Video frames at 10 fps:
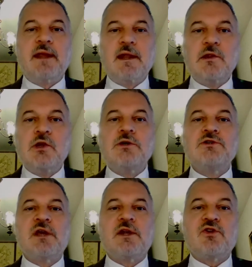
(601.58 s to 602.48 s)
that
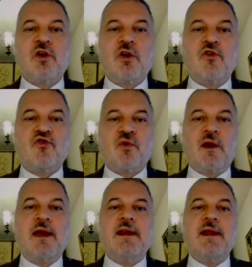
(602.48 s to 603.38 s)
looks at
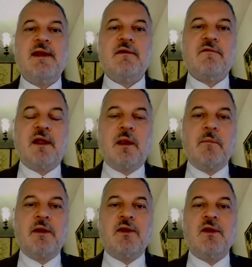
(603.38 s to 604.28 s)
trade and
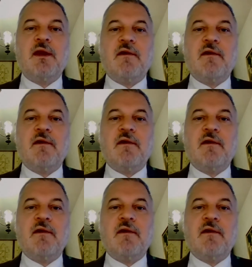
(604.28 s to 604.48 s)
development